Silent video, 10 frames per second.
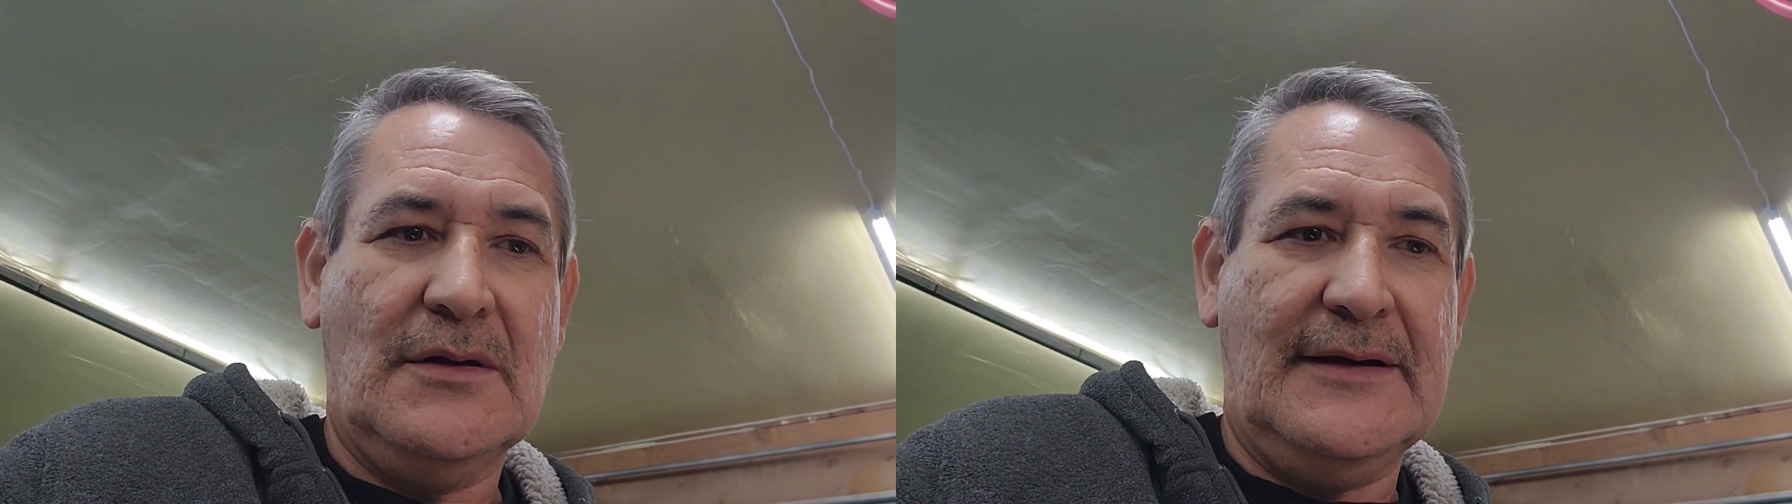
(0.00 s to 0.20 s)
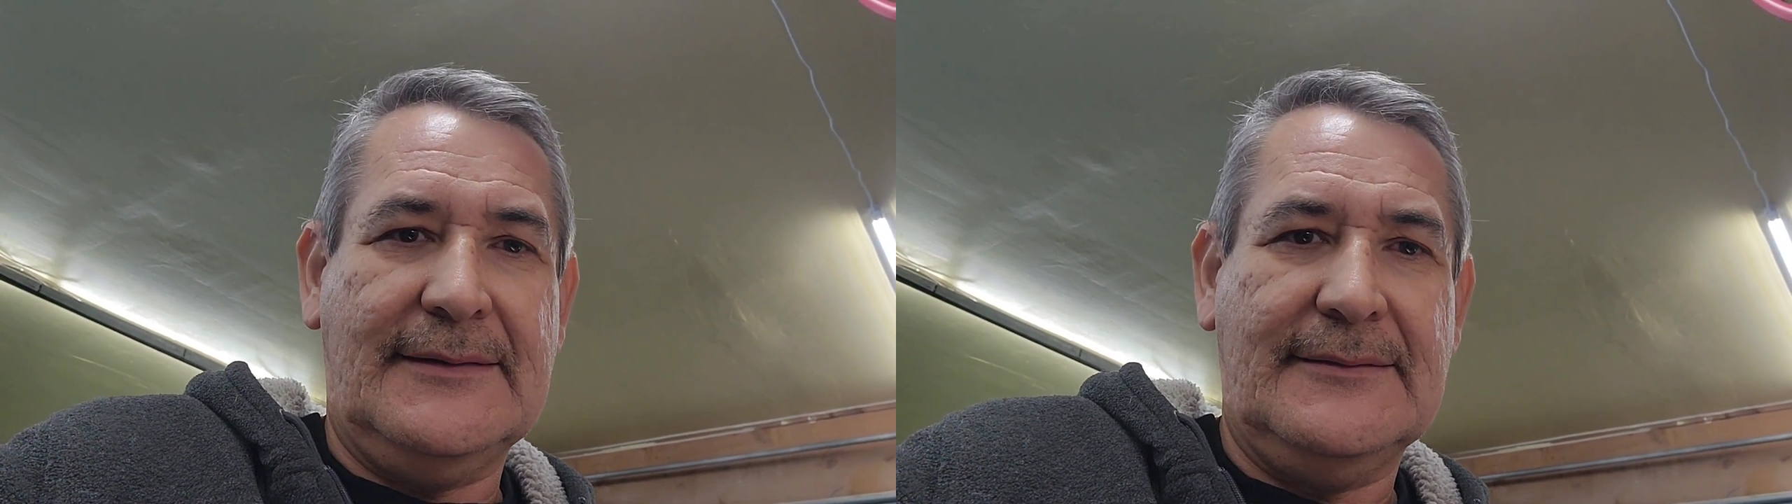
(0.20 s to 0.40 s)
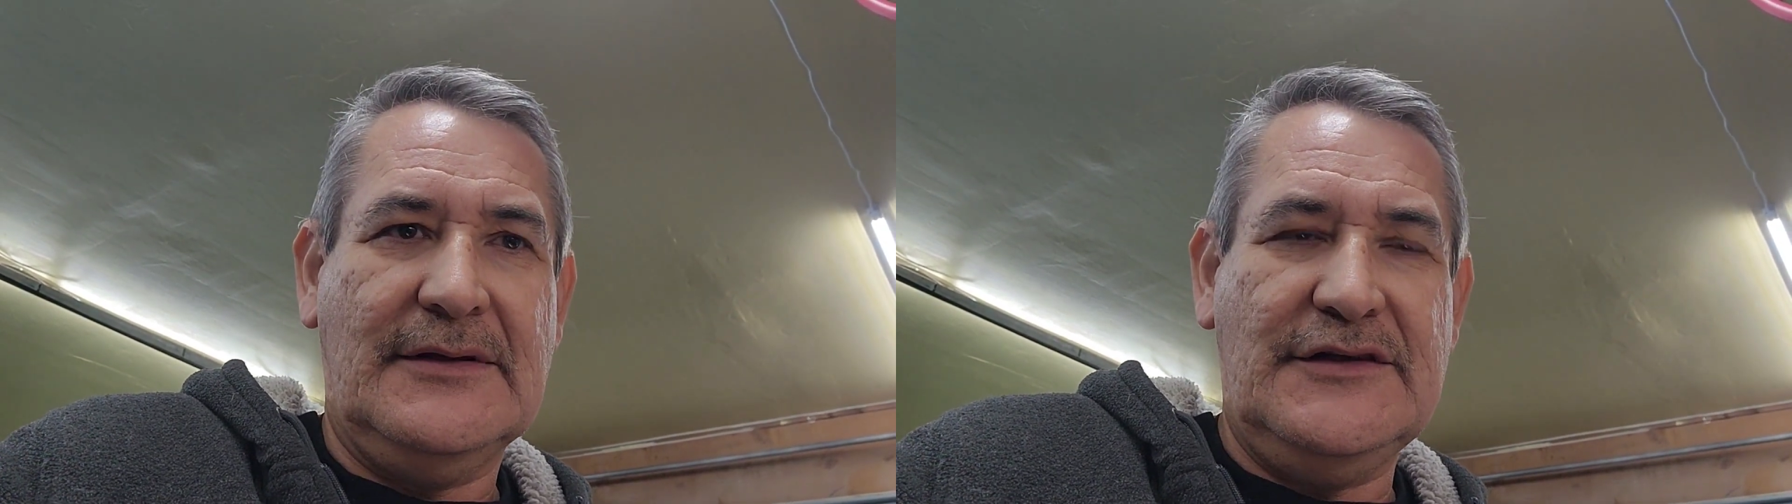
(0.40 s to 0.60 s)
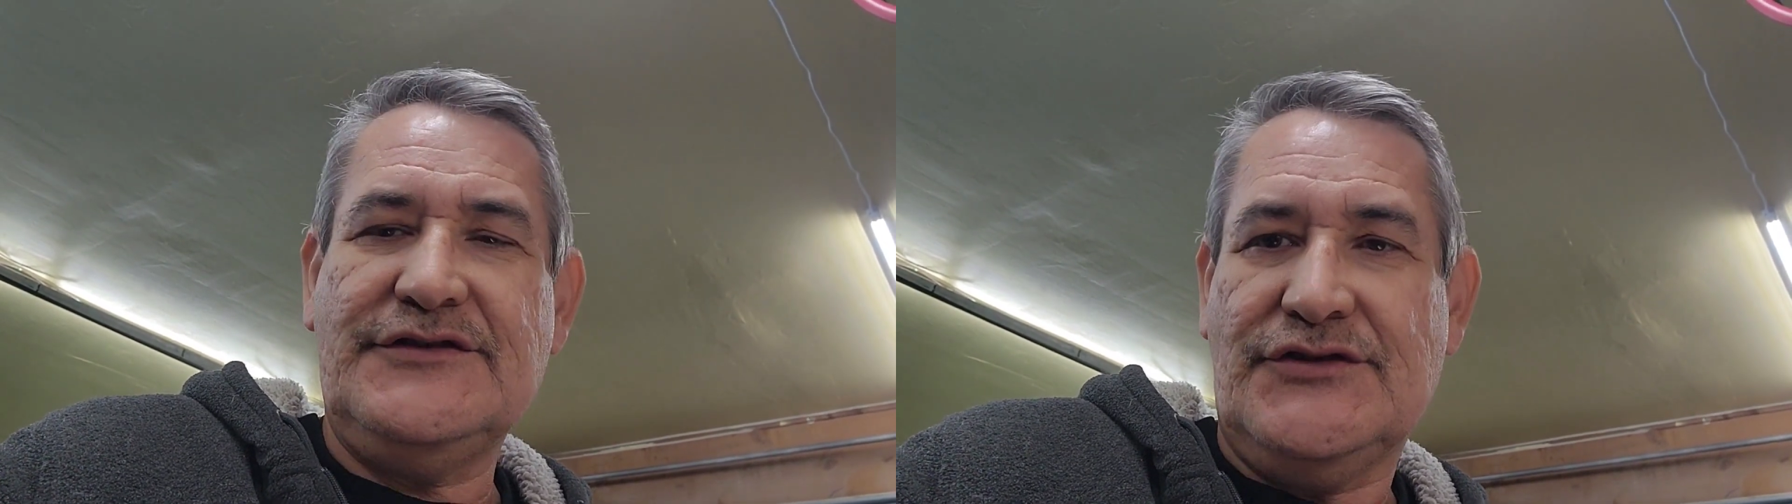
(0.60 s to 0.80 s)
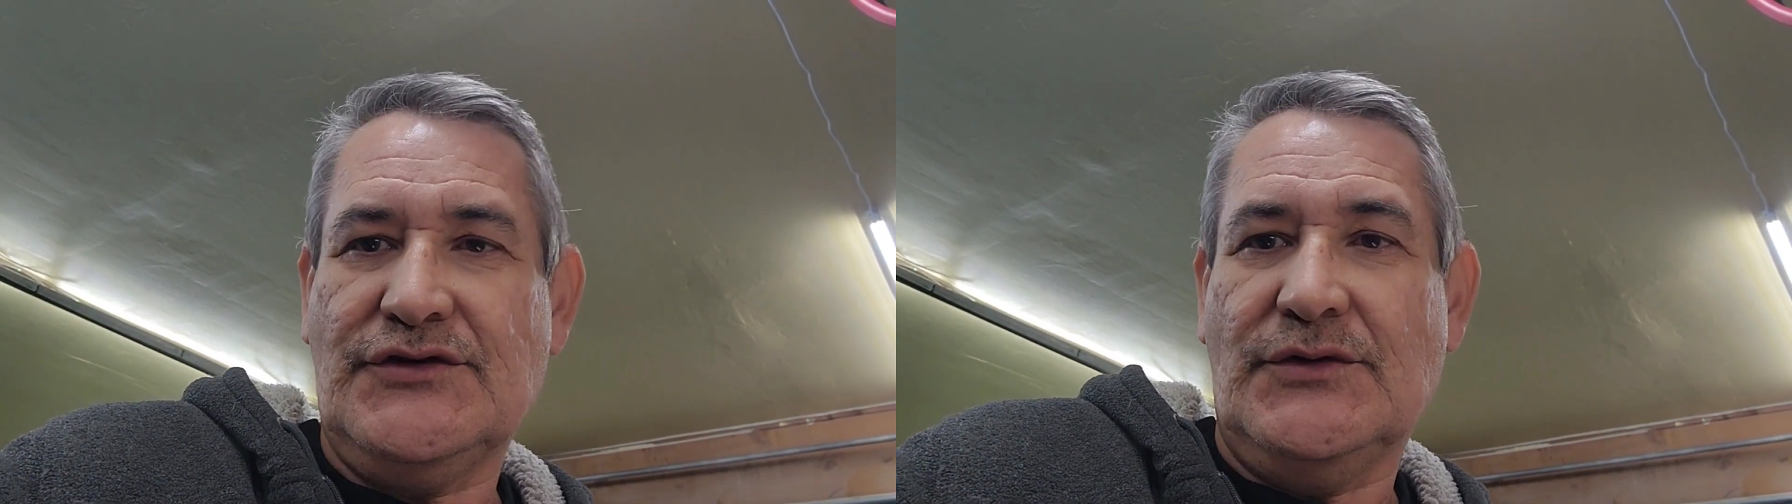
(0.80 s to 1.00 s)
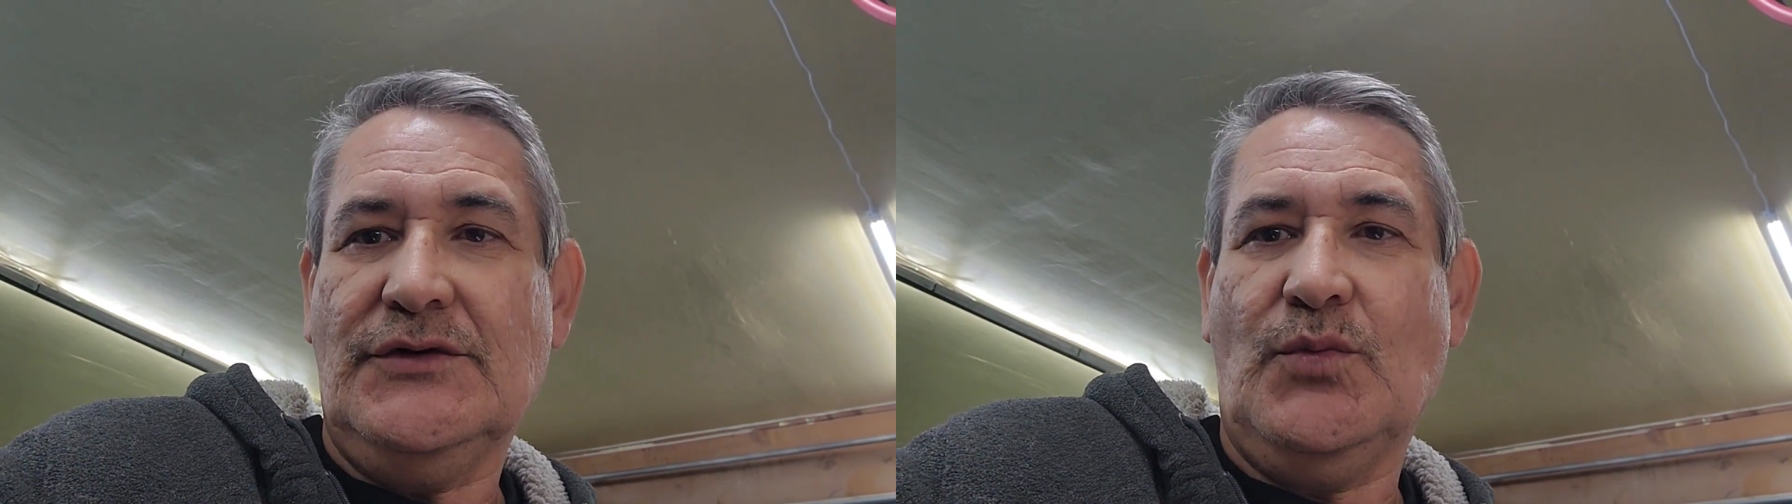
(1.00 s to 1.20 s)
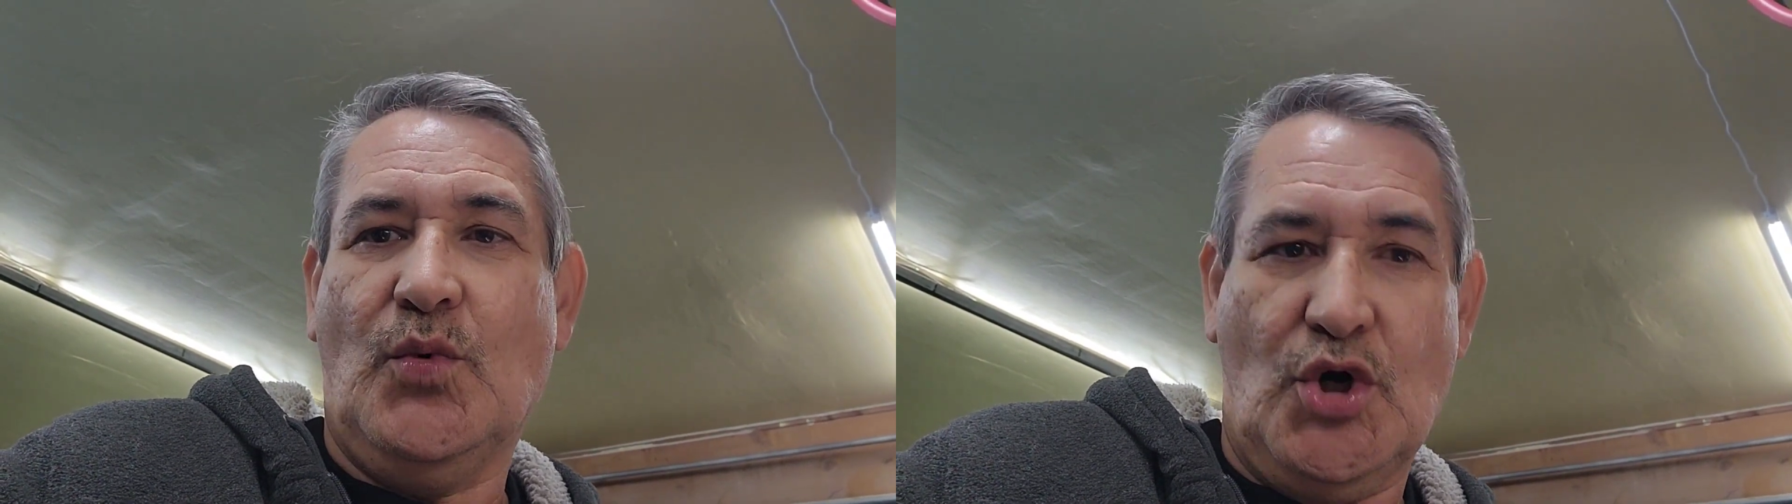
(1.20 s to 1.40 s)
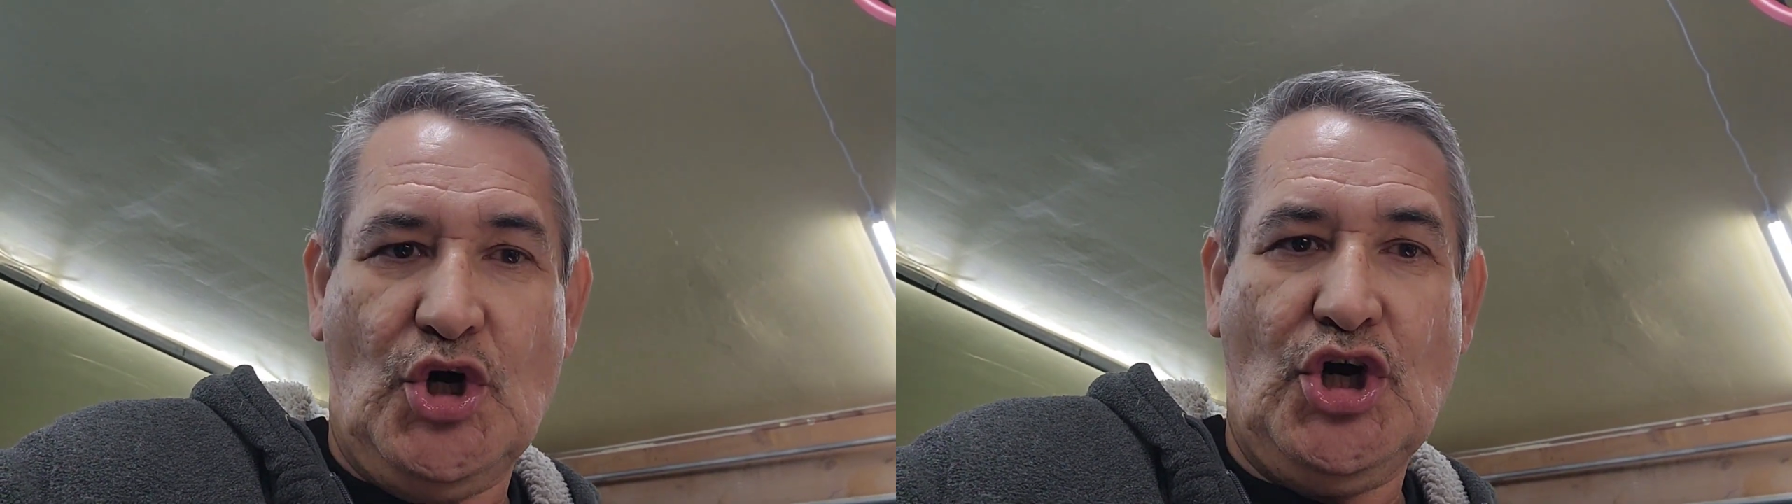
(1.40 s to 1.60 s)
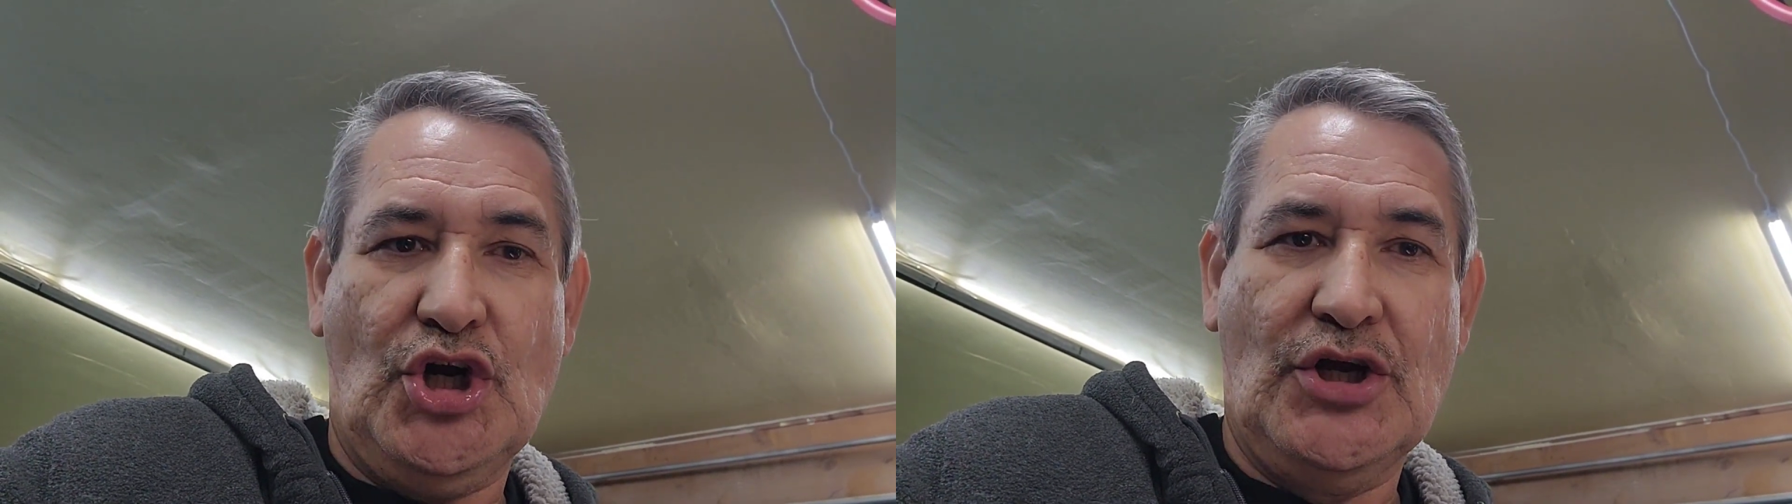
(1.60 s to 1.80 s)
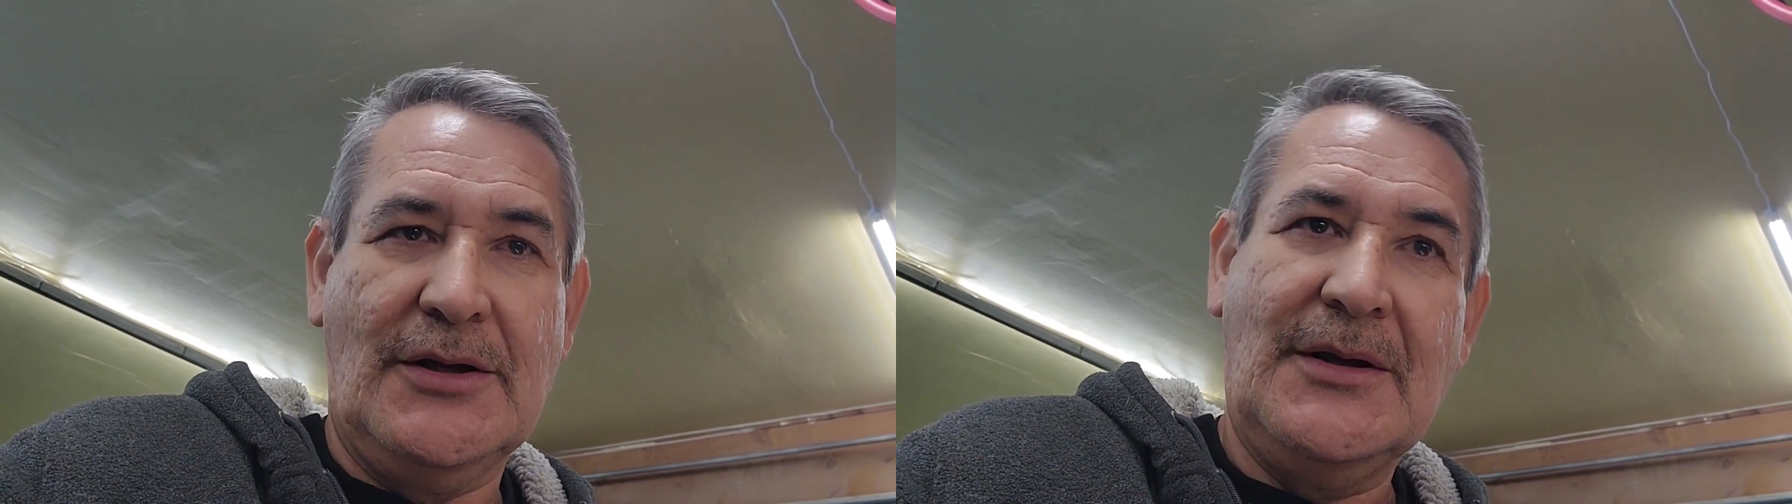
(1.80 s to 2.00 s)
Like, it should work.